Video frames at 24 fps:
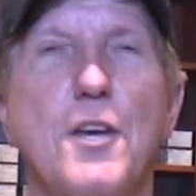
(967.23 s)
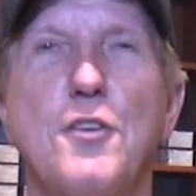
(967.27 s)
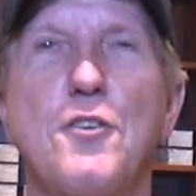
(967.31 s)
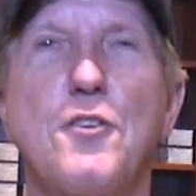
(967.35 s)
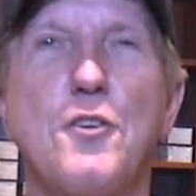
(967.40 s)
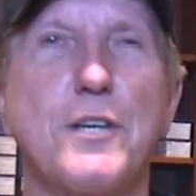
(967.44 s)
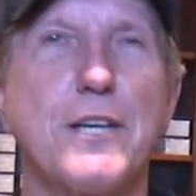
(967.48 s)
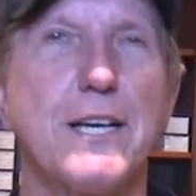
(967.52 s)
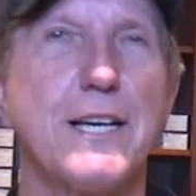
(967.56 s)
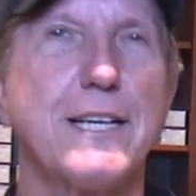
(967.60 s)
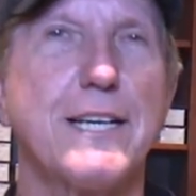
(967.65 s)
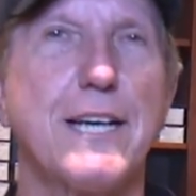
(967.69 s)

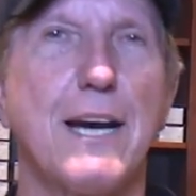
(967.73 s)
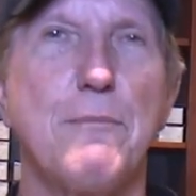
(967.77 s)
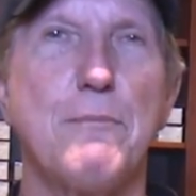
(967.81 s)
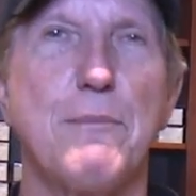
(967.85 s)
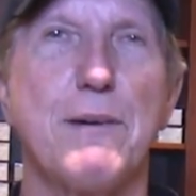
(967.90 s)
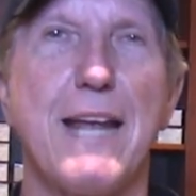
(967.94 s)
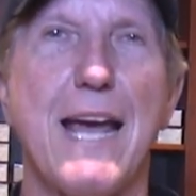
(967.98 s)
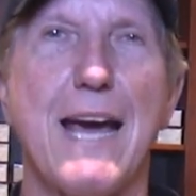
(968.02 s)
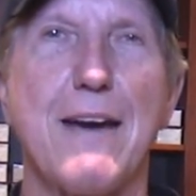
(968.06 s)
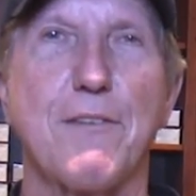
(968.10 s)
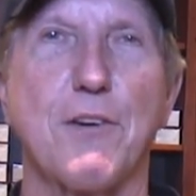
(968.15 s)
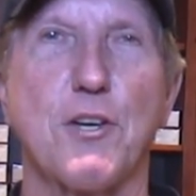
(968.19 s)
You can come
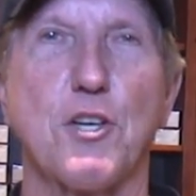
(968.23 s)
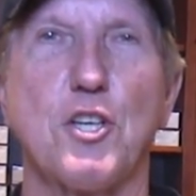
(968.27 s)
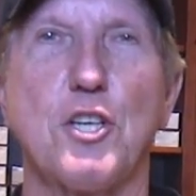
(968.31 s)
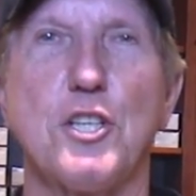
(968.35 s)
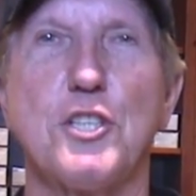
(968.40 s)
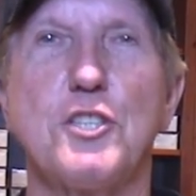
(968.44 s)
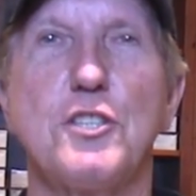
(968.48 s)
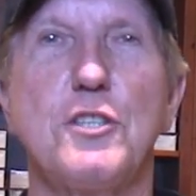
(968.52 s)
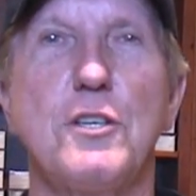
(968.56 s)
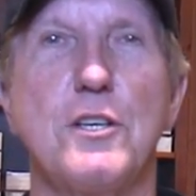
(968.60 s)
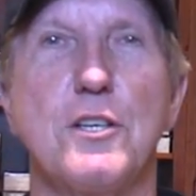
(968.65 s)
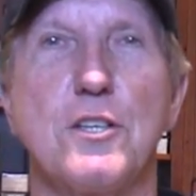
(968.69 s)
and have a
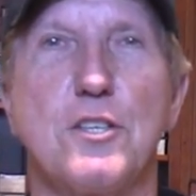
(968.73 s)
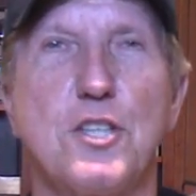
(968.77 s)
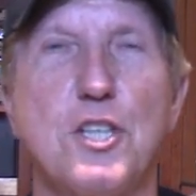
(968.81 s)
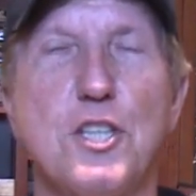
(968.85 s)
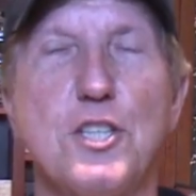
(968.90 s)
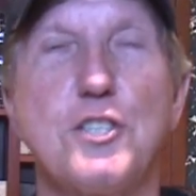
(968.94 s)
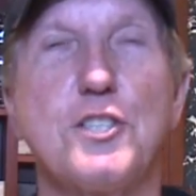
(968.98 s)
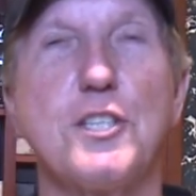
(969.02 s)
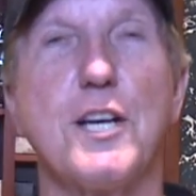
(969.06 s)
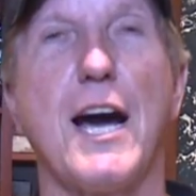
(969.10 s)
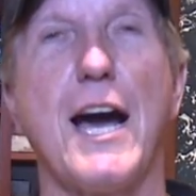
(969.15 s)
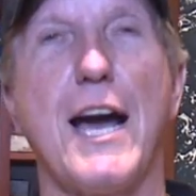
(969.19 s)
good
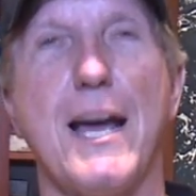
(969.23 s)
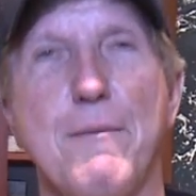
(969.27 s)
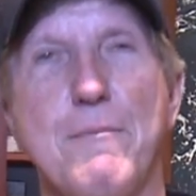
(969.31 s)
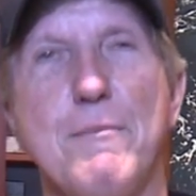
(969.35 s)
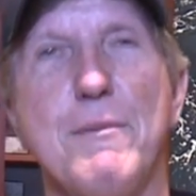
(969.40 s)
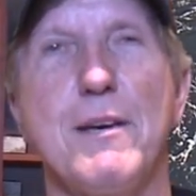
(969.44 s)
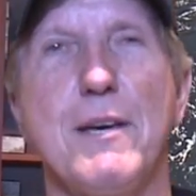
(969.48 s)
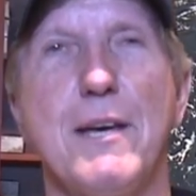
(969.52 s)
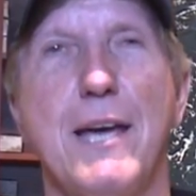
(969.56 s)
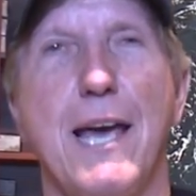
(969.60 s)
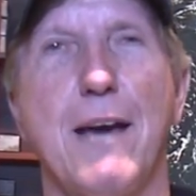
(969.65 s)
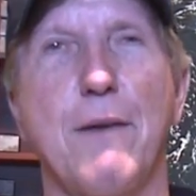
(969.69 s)
time,
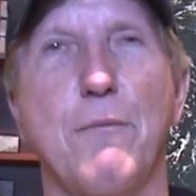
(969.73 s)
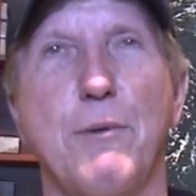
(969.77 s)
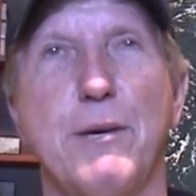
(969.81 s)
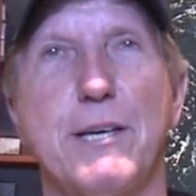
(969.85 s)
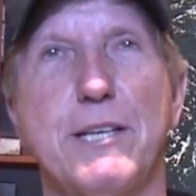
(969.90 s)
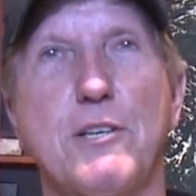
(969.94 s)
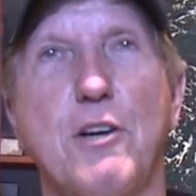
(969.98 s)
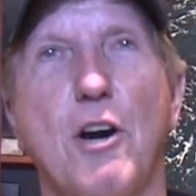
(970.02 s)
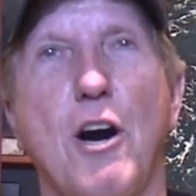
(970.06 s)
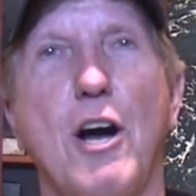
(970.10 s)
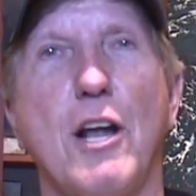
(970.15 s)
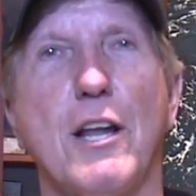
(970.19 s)
and we
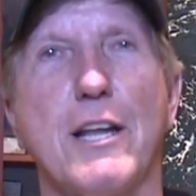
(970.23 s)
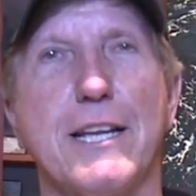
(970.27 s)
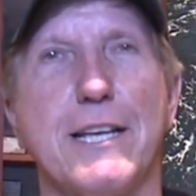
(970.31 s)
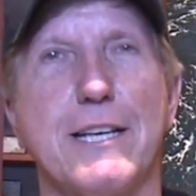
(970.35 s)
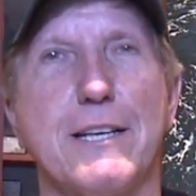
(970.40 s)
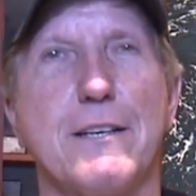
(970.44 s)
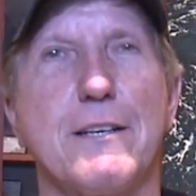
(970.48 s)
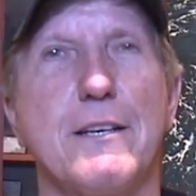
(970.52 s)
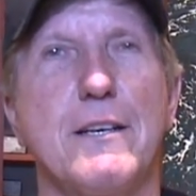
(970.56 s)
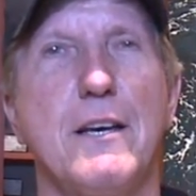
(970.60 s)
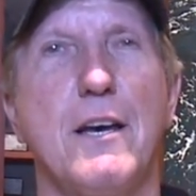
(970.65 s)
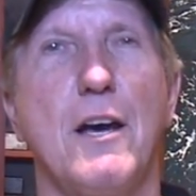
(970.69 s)
call
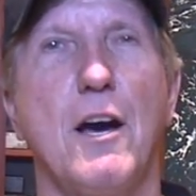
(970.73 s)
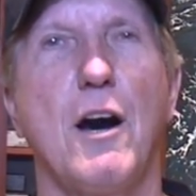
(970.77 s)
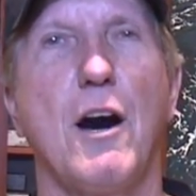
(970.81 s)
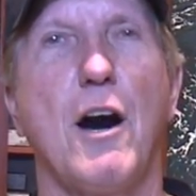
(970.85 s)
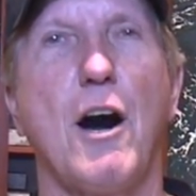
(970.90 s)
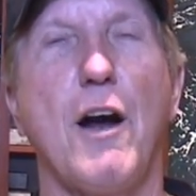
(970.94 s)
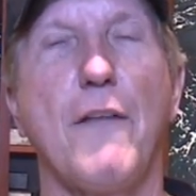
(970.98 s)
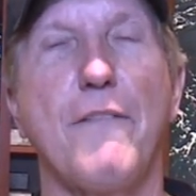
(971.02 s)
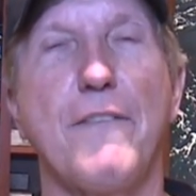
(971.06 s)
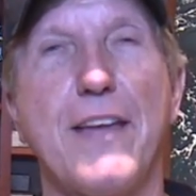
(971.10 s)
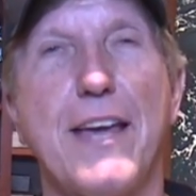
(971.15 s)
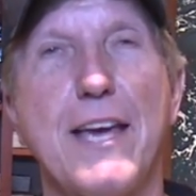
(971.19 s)
in,
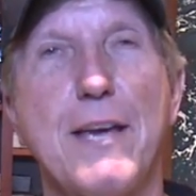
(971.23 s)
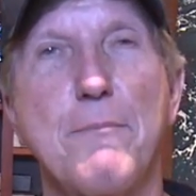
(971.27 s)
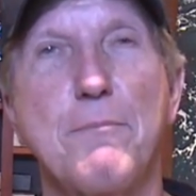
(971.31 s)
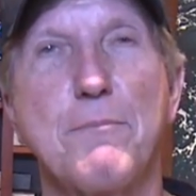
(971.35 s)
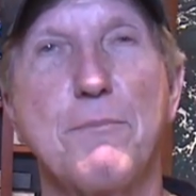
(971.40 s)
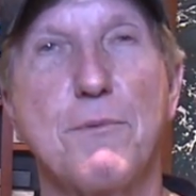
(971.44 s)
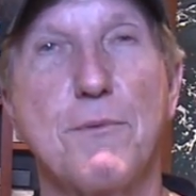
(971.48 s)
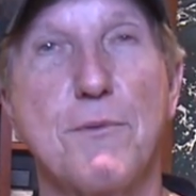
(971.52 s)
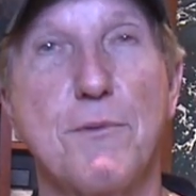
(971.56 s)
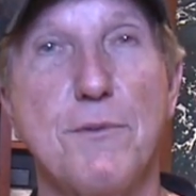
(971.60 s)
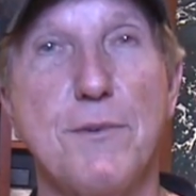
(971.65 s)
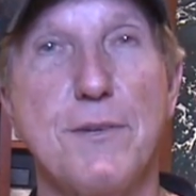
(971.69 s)
I'll
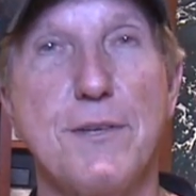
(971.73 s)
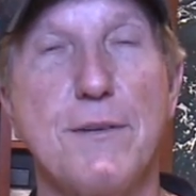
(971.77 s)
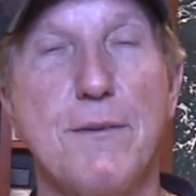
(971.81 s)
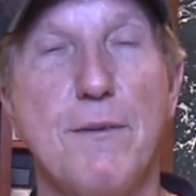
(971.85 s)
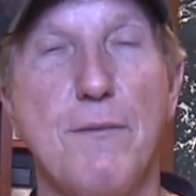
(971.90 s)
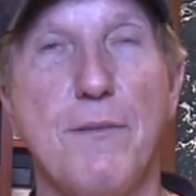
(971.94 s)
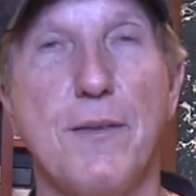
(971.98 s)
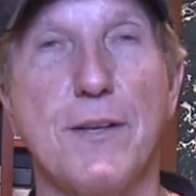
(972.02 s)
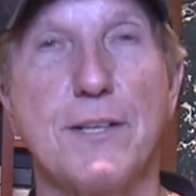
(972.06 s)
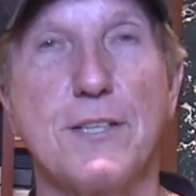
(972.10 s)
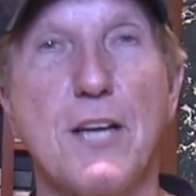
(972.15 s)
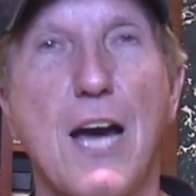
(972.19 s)
name
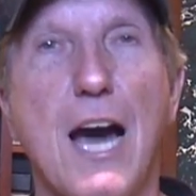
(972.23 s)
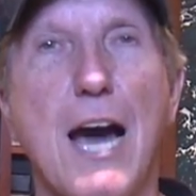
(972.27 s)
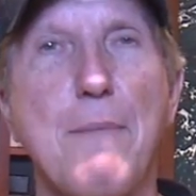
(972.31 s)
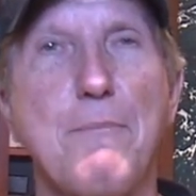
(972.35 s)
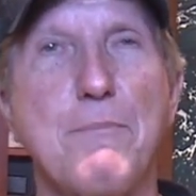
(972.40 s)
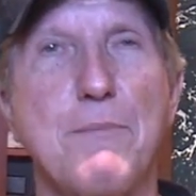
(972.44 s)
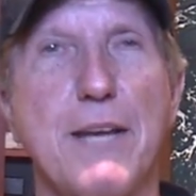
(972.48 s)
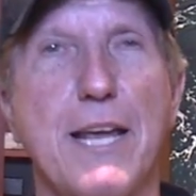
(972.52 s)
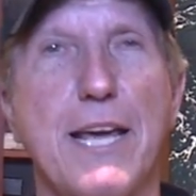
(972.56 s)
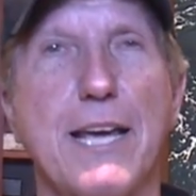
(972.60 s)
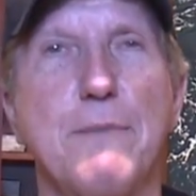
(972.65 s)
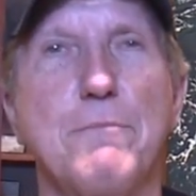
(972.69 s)
the
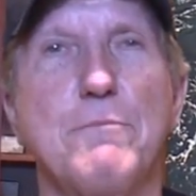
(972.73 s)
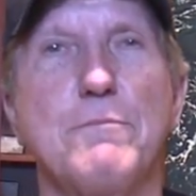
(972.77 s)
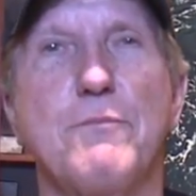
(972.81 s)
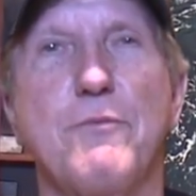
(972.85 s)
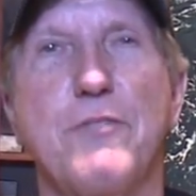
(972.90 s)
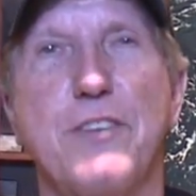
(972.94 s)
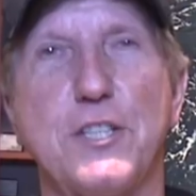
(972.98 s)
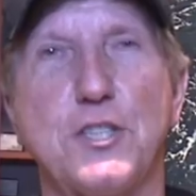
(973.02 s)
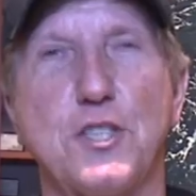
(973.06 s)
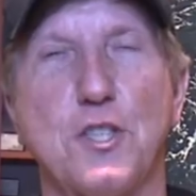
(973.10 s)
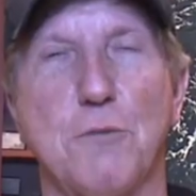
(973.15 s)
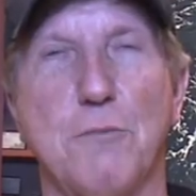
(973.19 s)
top named
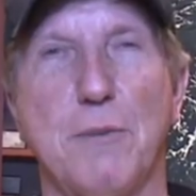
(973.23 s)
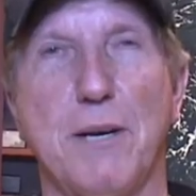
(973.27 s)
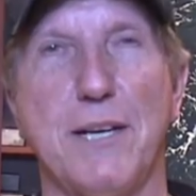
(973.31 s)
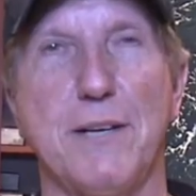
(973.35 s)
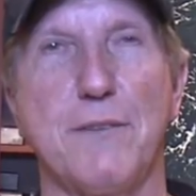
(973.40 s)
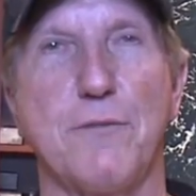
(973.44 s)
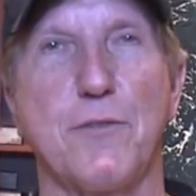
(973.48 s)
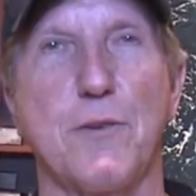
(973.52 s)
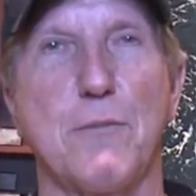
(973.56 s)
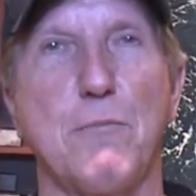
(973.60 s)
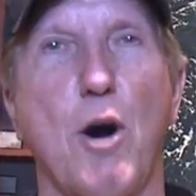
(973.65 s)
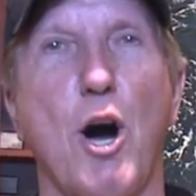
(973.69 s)
fishermen
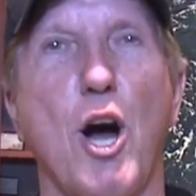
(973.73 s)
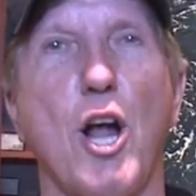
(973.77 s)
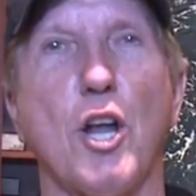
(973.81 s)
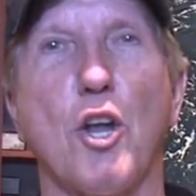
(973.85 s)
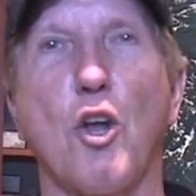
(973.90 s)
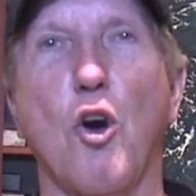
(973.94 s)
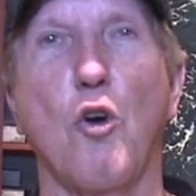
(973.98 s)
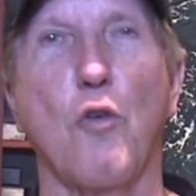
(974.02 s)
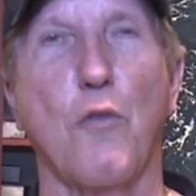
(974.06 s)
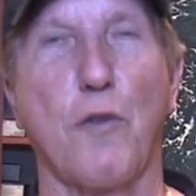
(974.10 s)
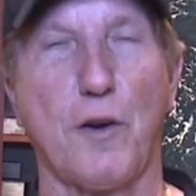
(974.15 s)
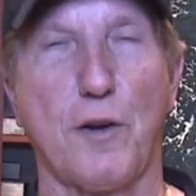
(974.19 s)
from
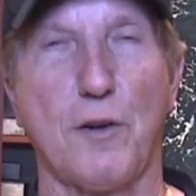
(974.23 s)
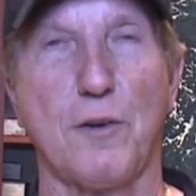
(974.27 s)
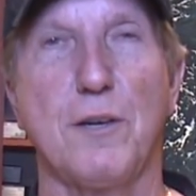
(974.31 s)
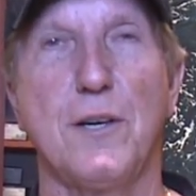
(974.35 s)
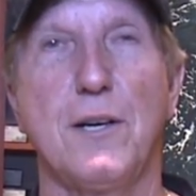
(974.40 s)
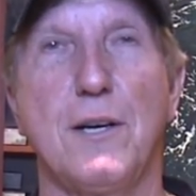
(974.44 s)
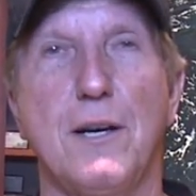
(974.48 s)
all over,